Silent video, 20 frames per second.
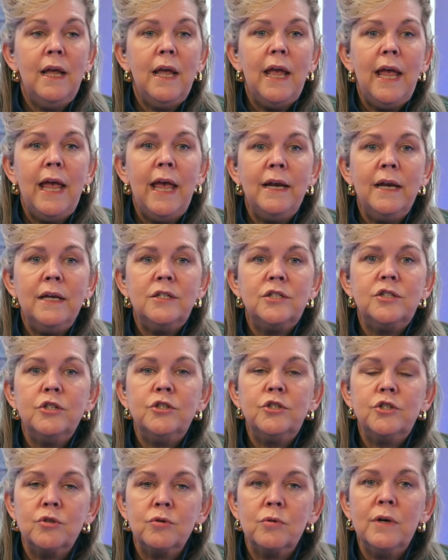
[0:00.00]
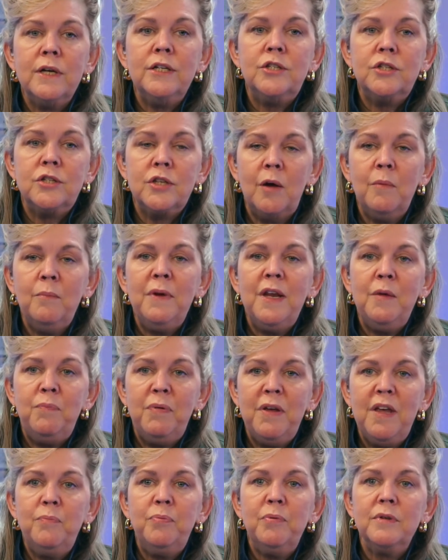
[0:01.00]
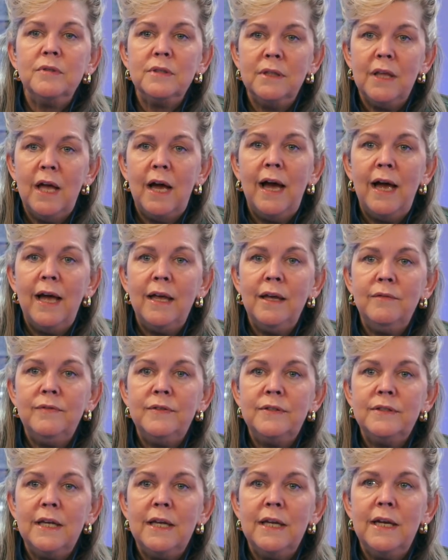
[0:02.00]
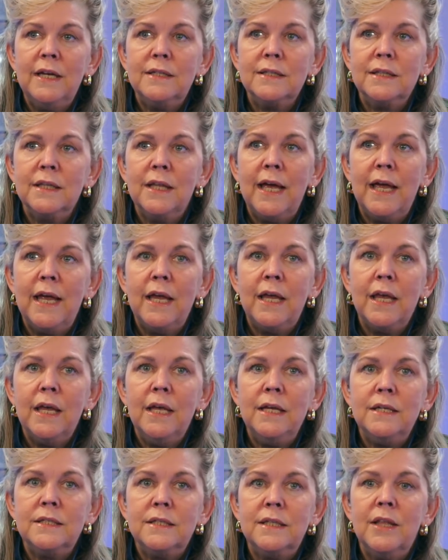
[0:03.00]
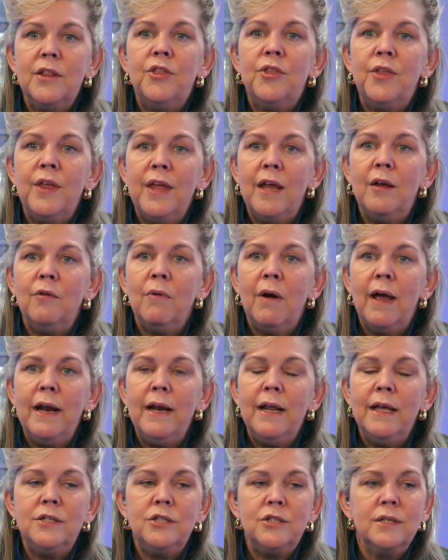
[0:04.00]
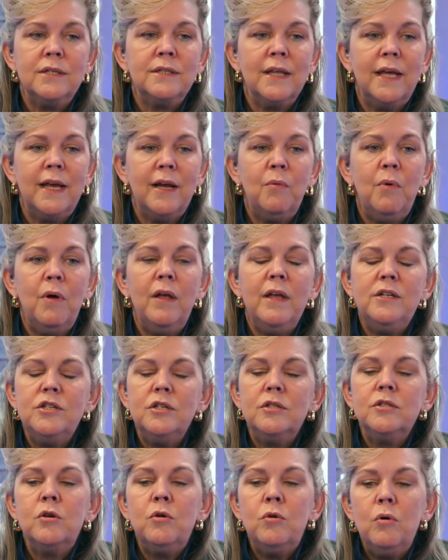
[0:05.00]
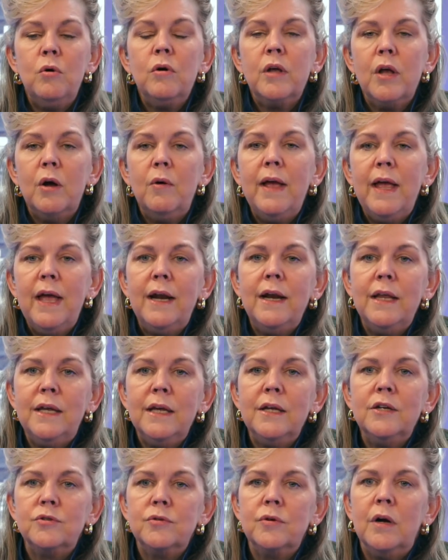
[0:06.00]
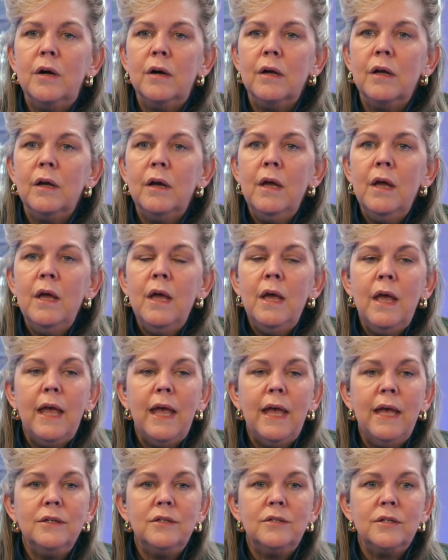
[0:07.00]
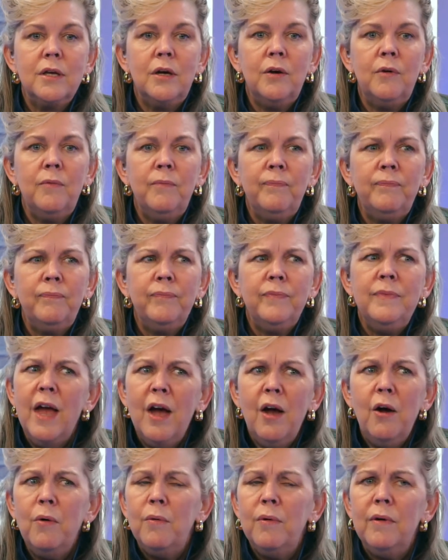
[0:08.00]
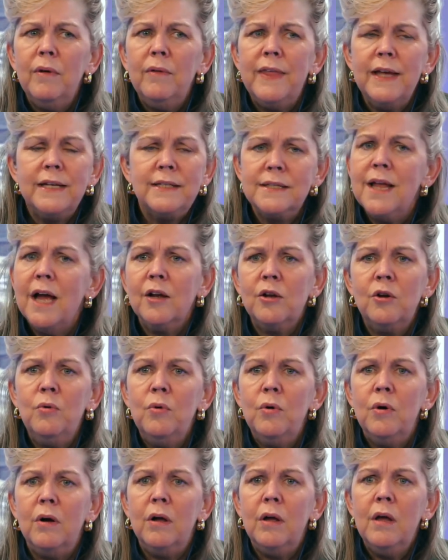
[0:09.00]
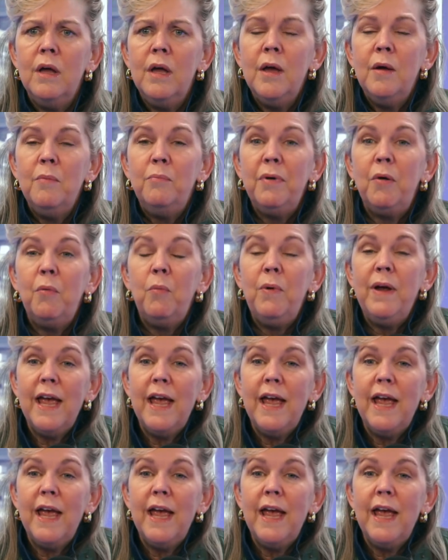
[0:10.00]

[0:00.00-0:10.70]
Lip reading: and it's destroyed so many people's lives. And it's like, it's the thing, right? It's just like, well, it's just cool. Go ahead and get drunk. And so, no, that's not cool. But we